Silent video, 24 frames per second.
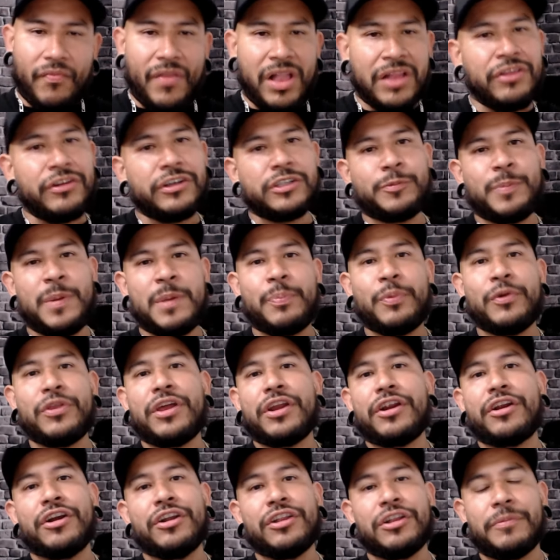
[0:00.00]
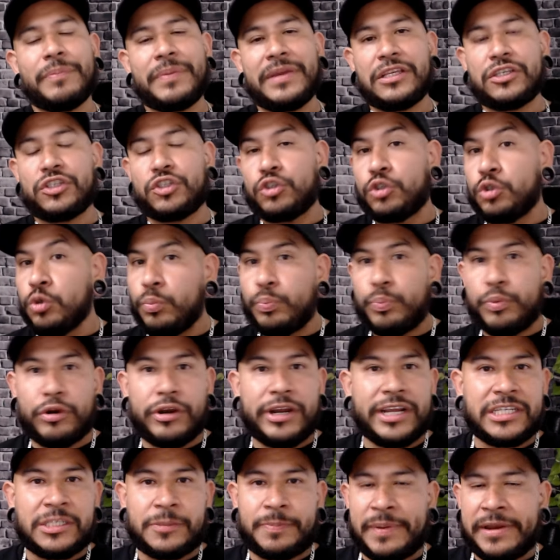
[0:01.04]
there's people that are going to be super
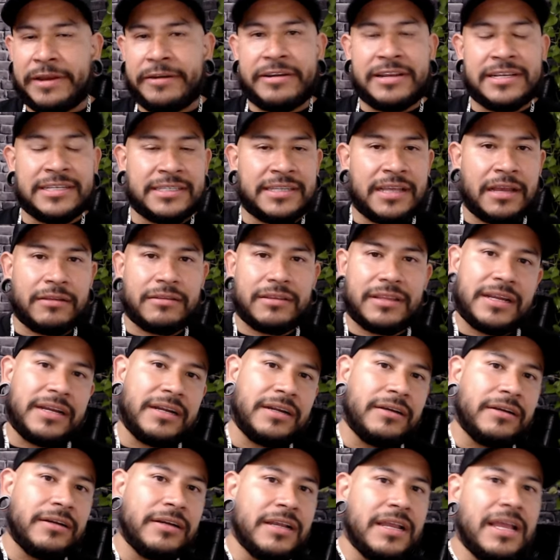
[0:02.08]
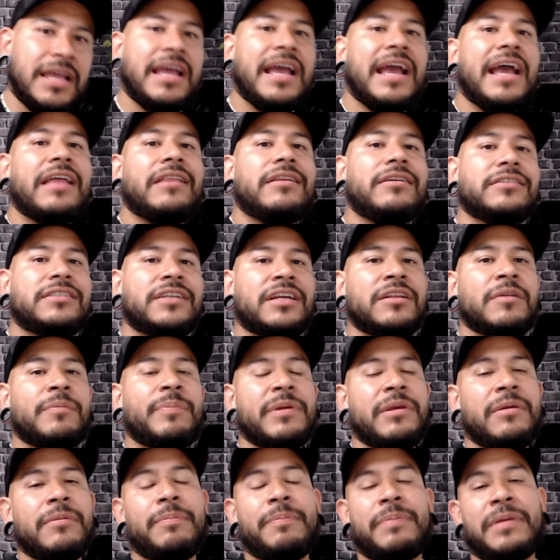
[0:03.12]
experienced out there, and there's going to
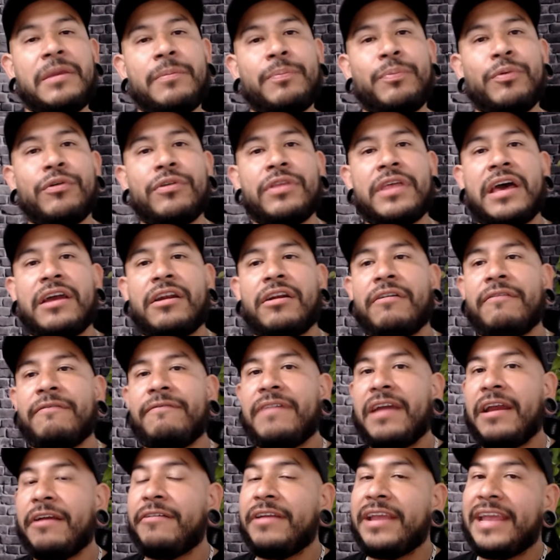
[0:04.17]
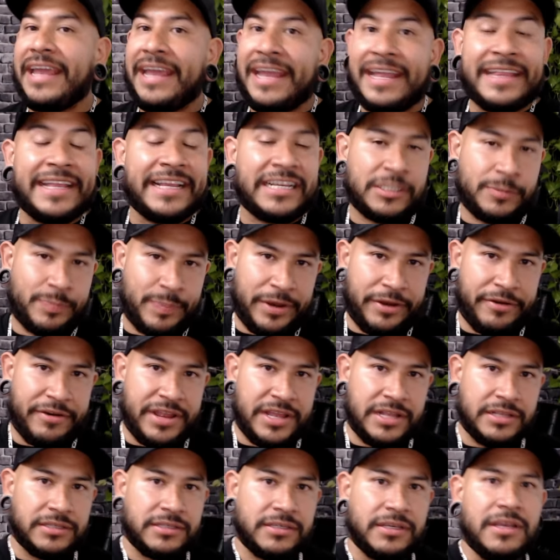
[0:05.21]
be people that are very
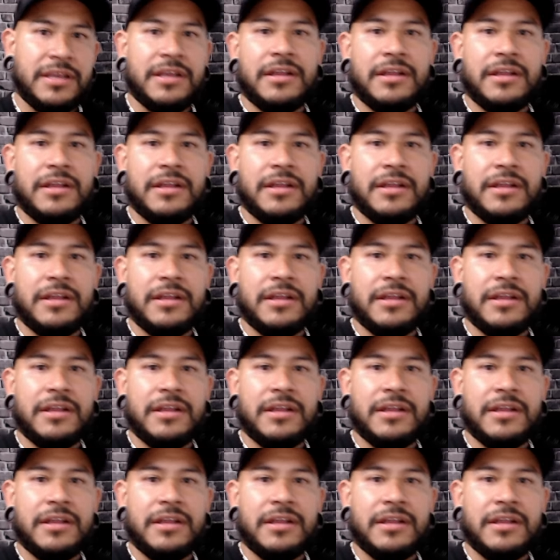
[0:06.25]
inexperienced.